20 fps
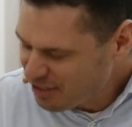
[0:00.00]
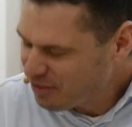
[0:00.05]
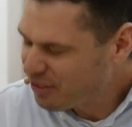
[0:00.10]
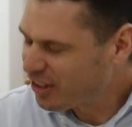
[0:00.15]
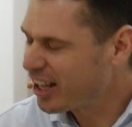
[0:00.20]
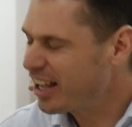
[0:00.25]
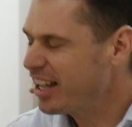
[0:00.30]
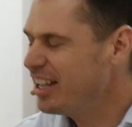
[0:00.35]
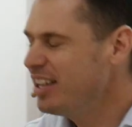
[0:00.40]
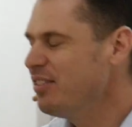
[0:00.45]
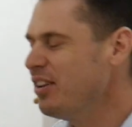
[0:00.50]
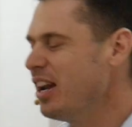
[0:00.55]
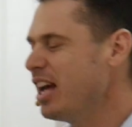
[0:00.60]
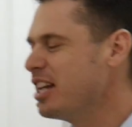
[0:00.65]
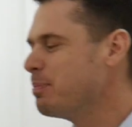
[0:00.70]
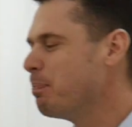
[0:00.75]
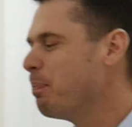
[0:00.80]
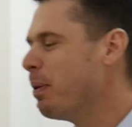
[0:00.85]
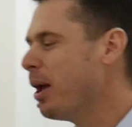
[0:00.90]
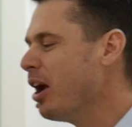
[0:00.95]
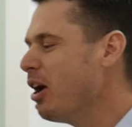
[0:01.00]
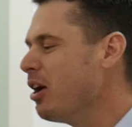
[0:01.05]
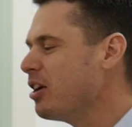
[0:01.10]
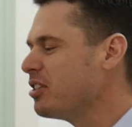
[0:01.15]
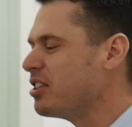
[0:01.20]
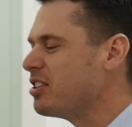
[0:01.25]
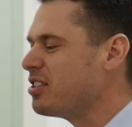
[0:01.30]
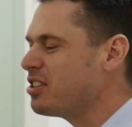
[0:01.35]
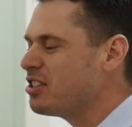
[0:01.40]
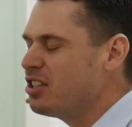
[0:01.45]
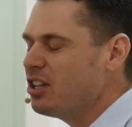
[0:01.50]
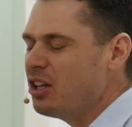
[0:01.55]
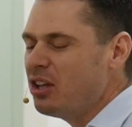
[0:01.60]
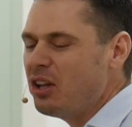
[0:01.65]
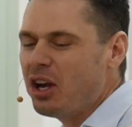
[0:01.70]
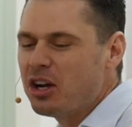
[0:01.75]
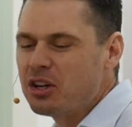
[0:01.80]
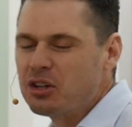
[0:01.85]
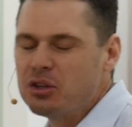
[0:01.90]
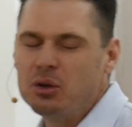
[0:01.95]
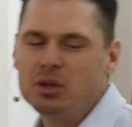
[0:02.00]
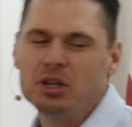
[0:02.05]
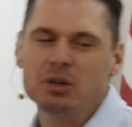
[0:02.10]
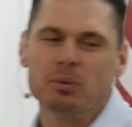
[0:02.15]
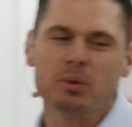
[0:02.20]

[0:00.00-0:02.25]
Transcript: but even as parents, it's still our duty,